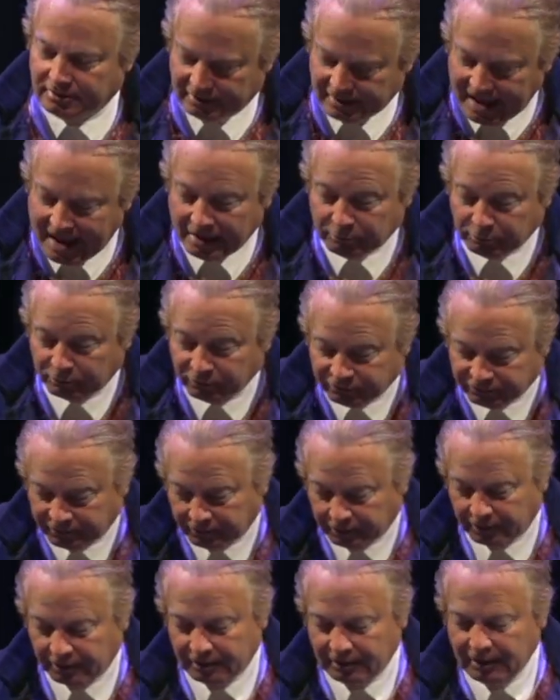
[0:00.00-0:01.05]
the land was
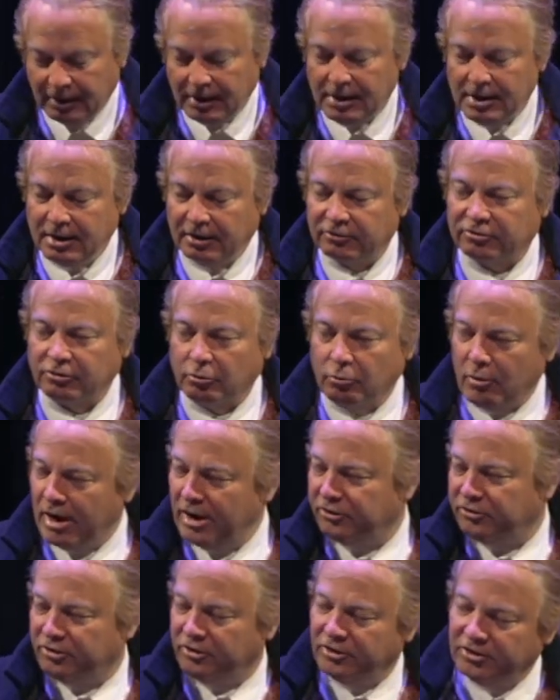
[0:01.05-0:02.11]
fertile. And so
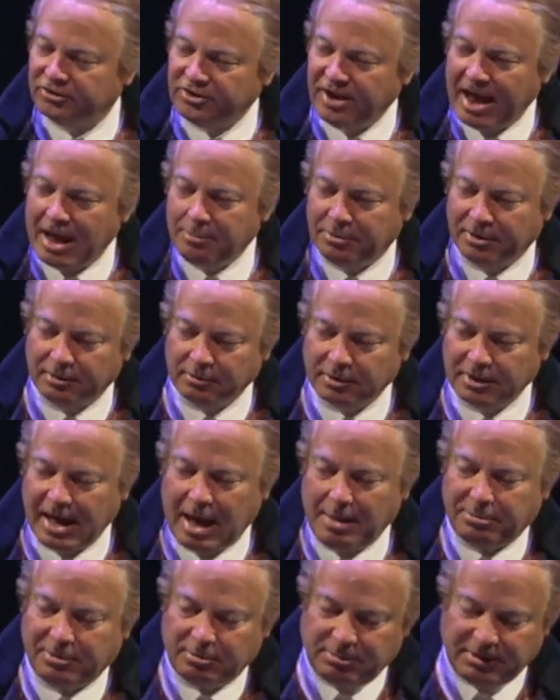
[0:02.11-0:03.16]
why should this happen? It
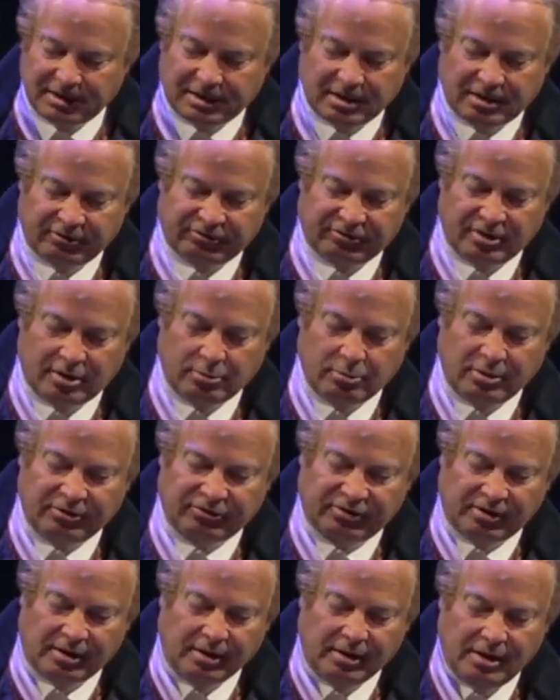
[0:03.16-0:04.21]
happened because there
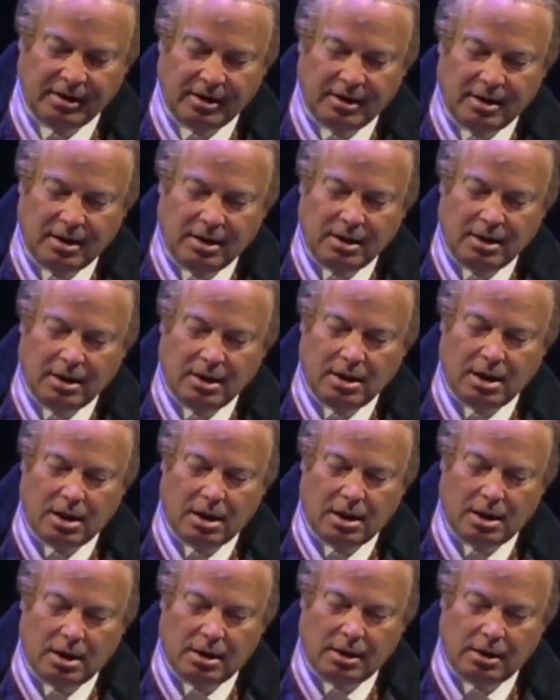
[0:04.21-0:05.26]
was an
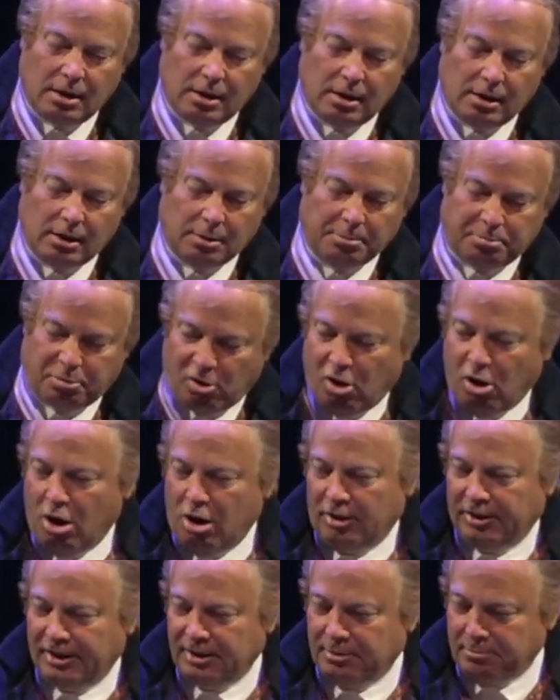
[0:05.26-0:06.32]

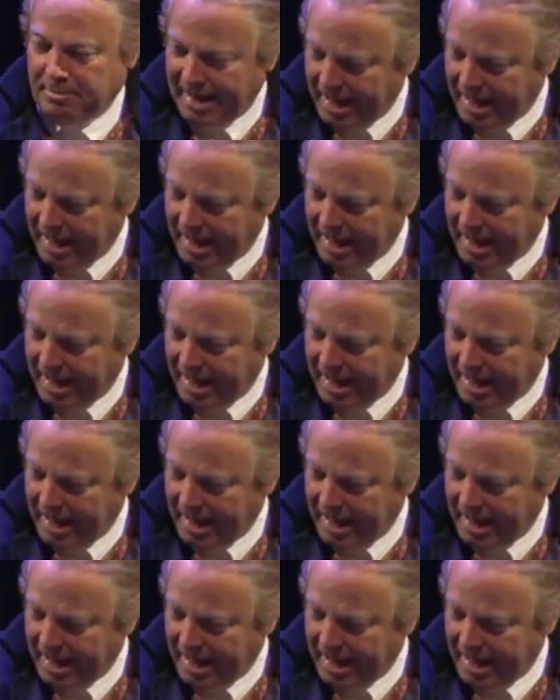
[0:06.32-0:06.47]
appalling